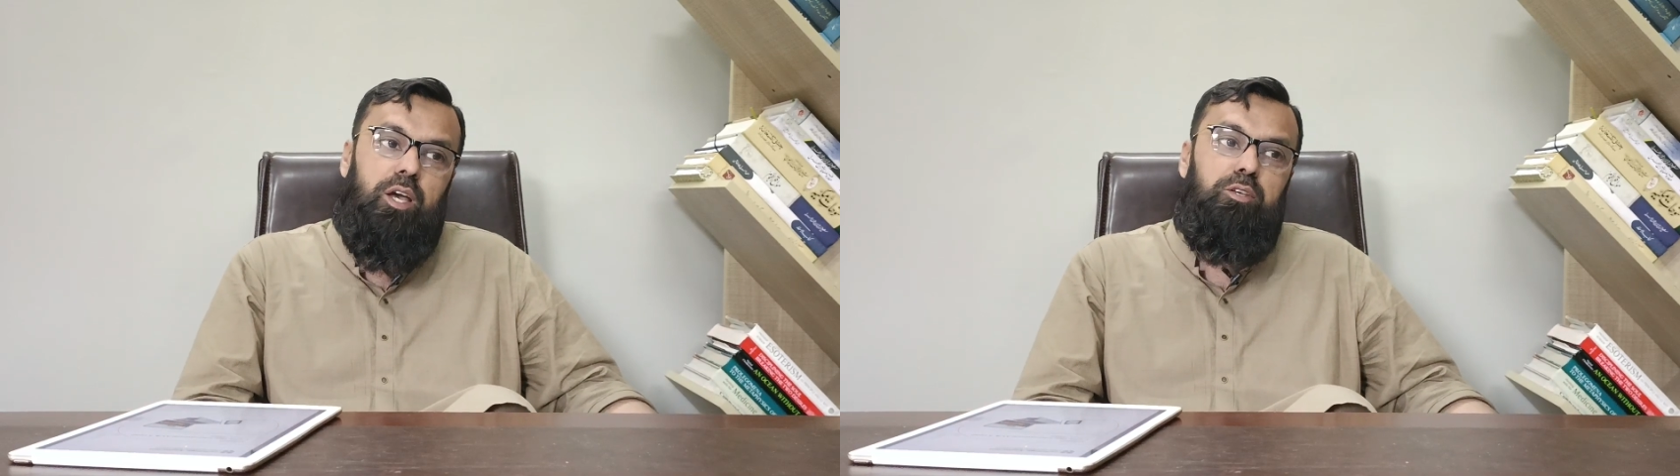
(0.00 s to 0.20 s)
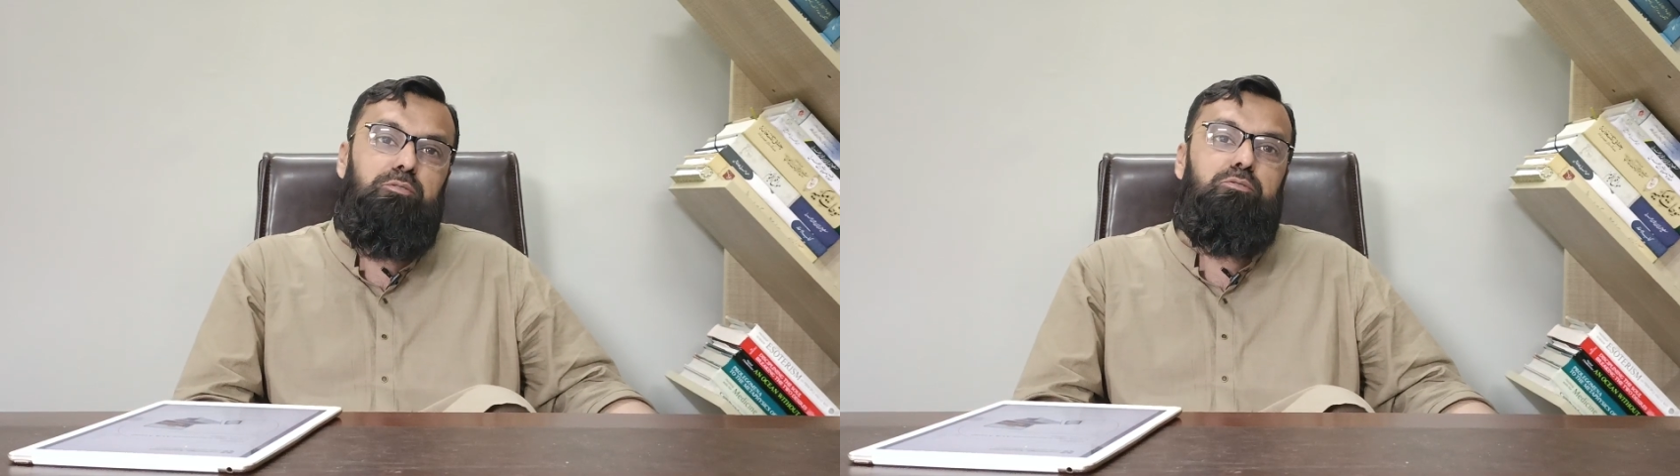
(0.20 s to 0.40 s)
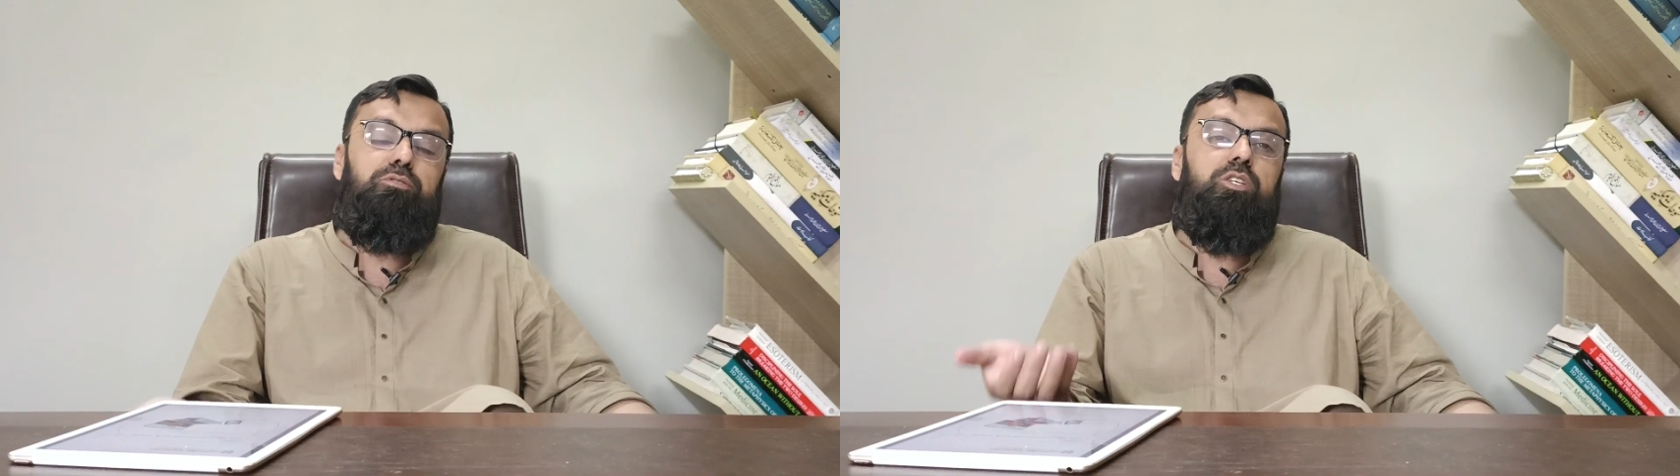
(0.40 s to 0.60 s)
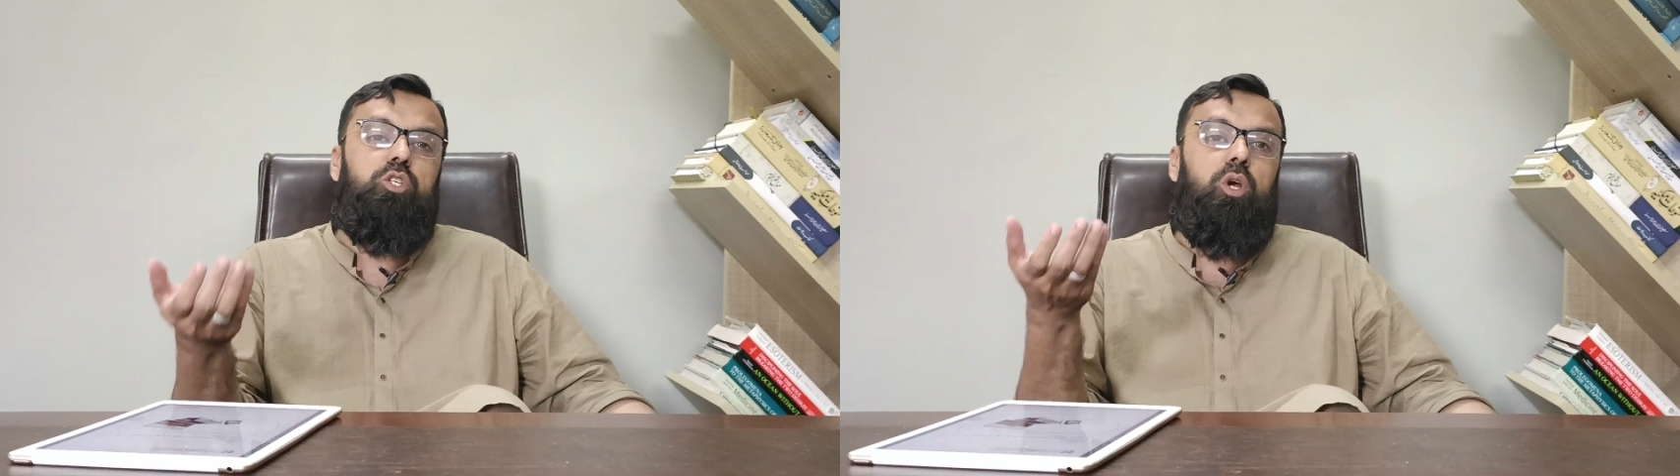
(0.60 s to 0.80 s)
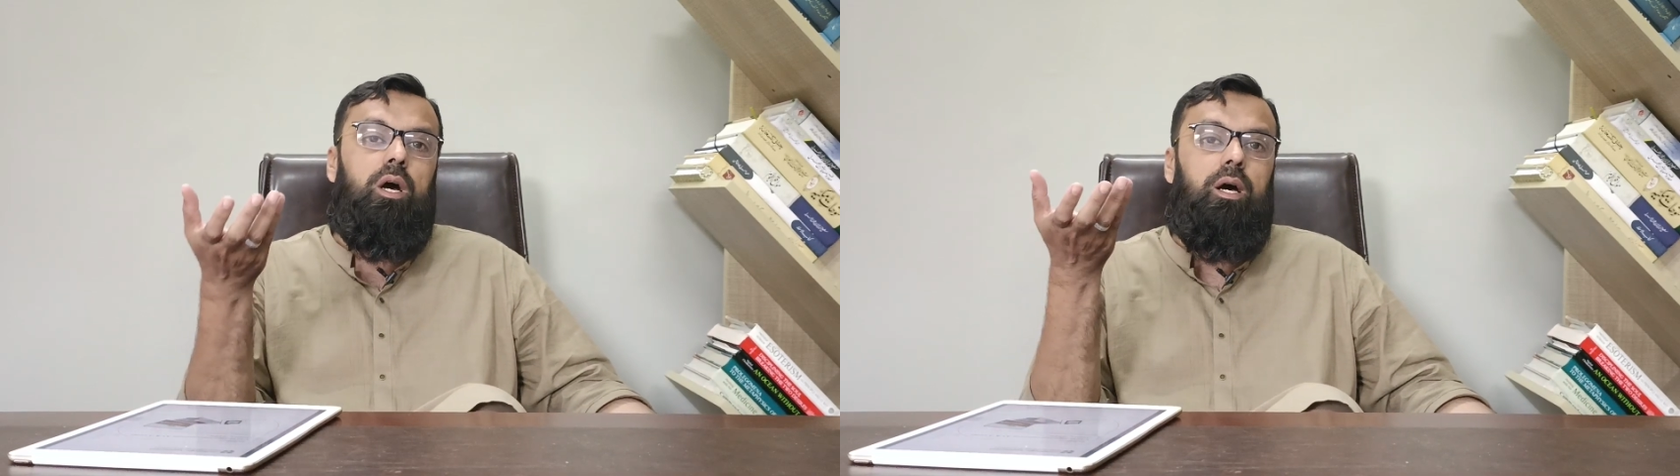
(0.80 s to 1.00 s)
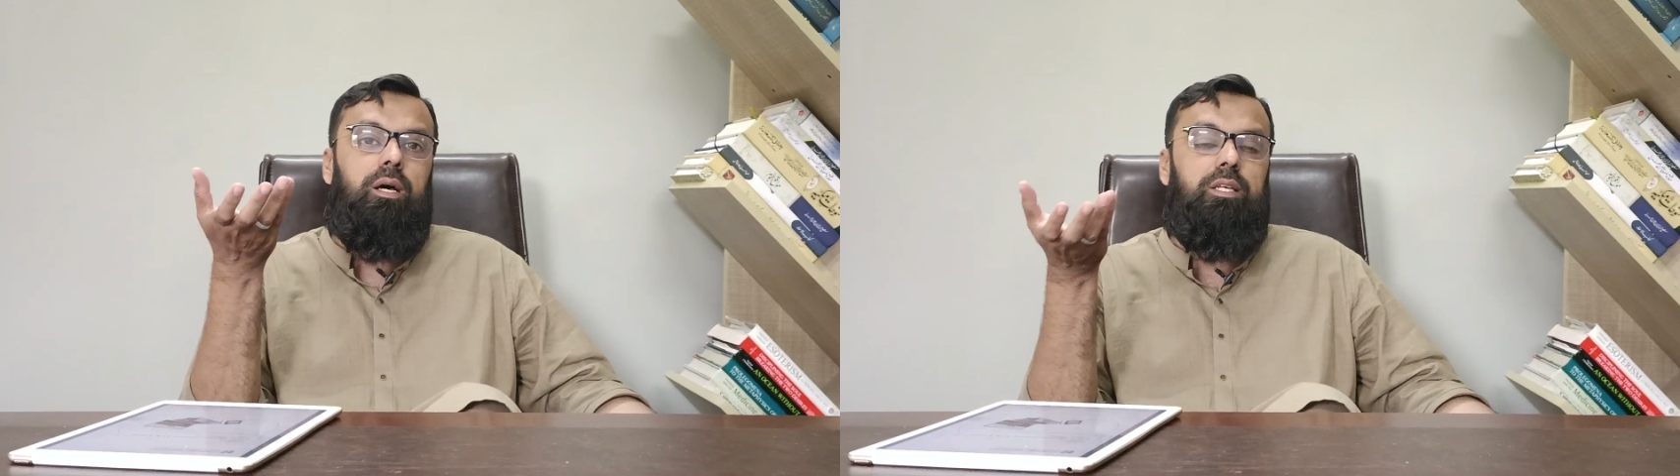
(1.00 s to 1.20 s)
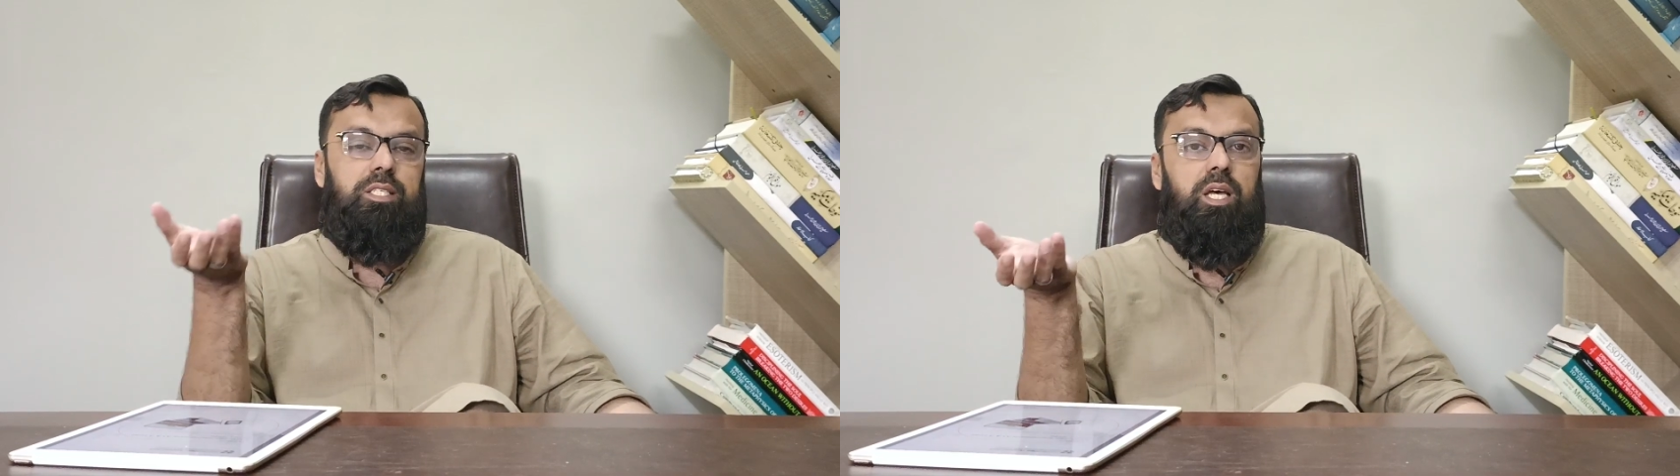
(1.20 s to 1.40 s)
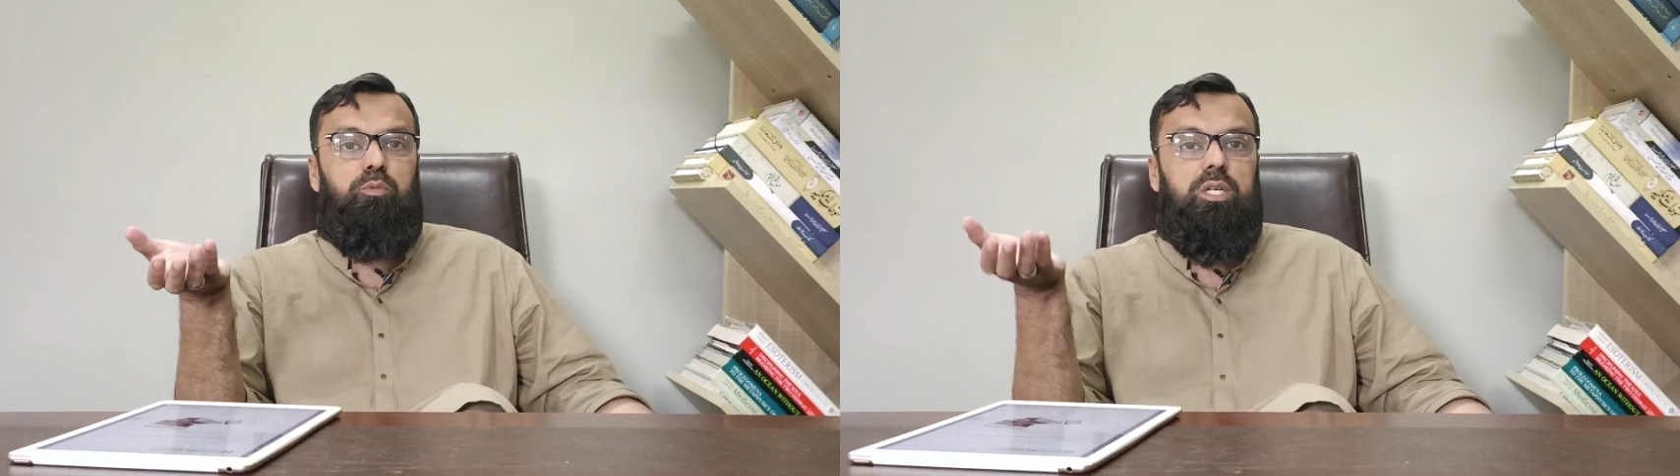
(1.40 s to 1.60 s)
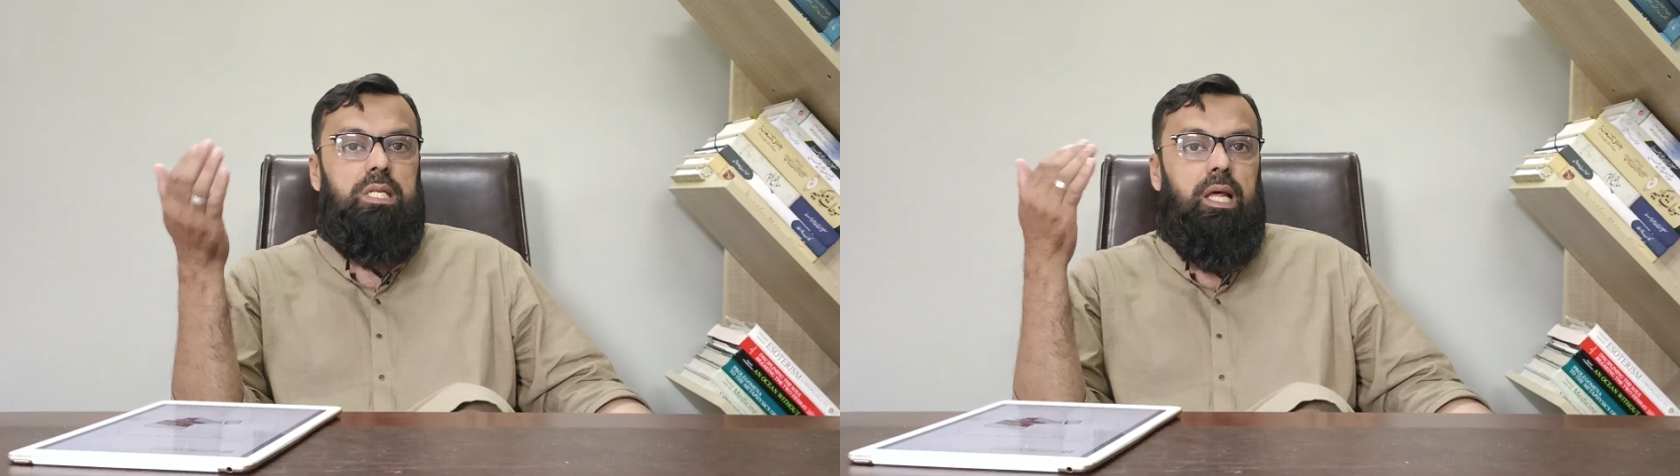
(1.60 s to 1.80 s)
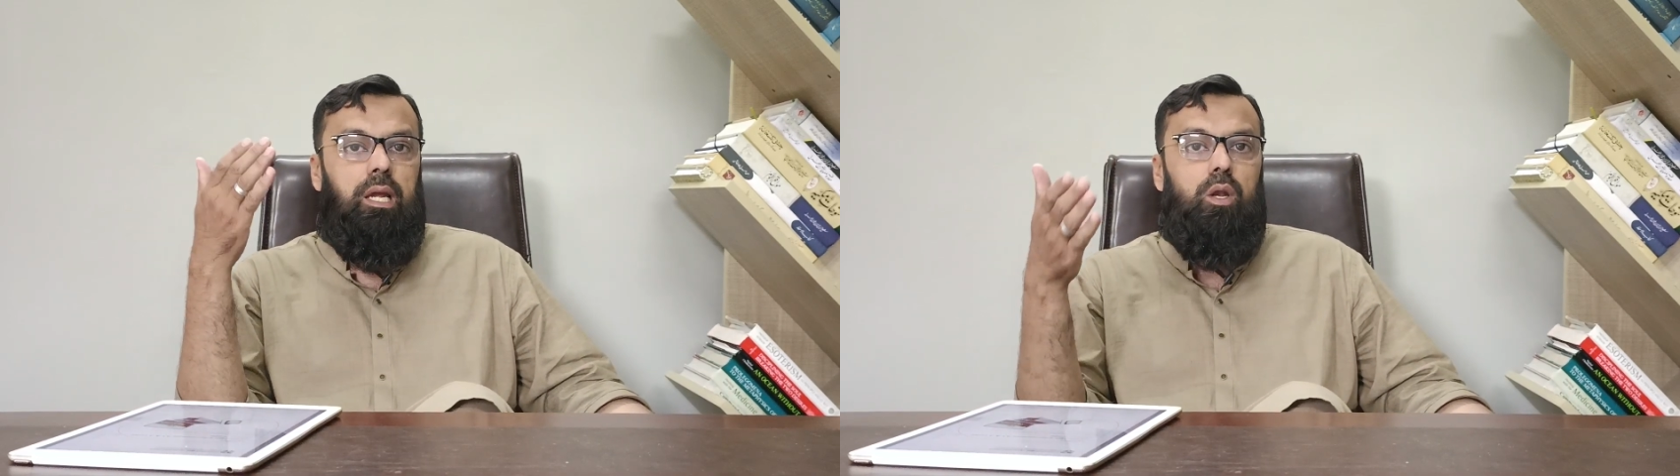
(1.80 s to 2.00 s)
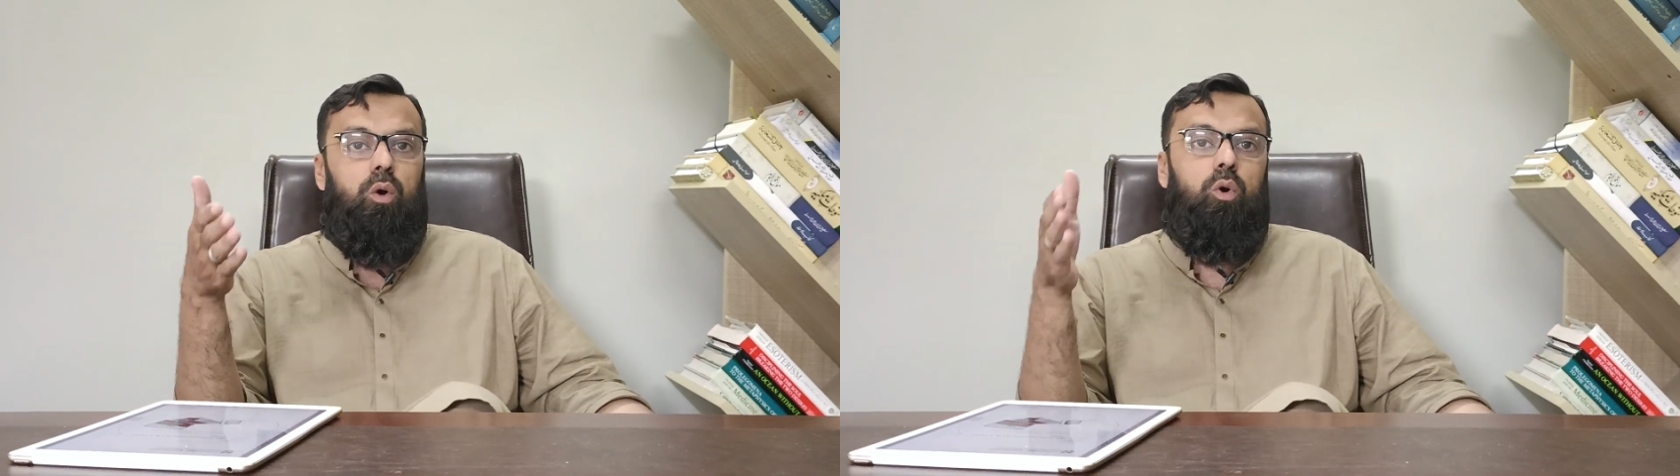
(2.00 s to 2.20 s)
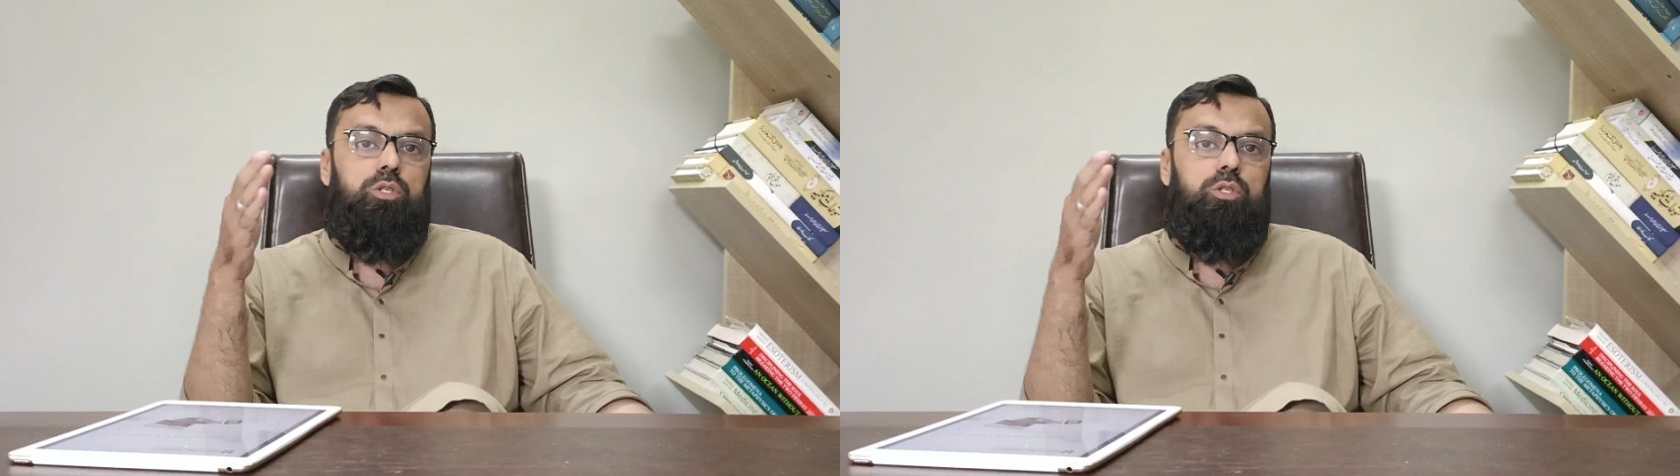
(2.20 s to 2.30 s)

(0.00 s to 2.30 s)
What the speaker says: I used to teach the subjects like law,